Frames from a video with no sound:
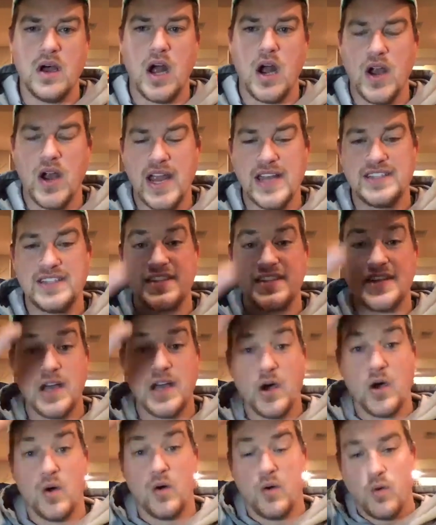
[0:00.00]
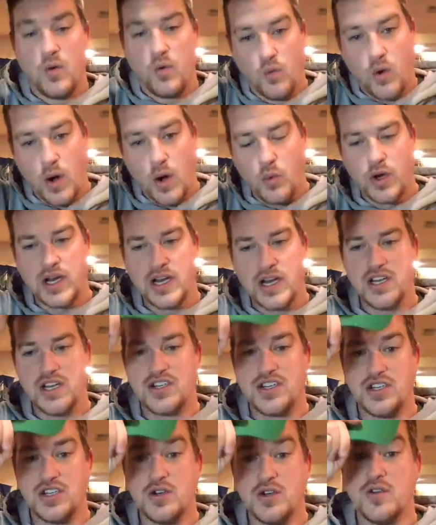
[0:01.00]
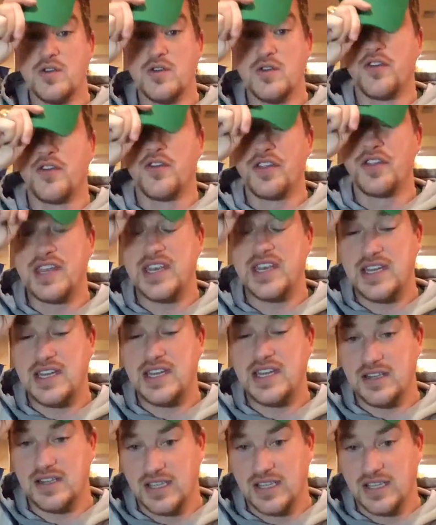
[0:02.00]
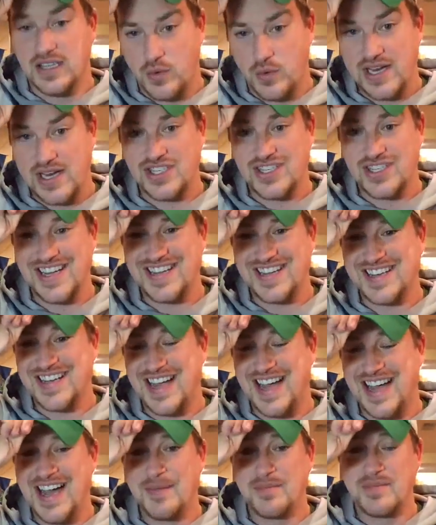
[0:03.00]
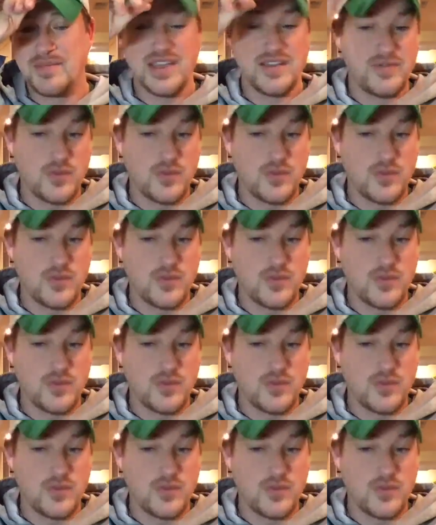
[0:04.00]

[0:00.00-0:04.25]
All right, so what we're going to do for the liquidation dot com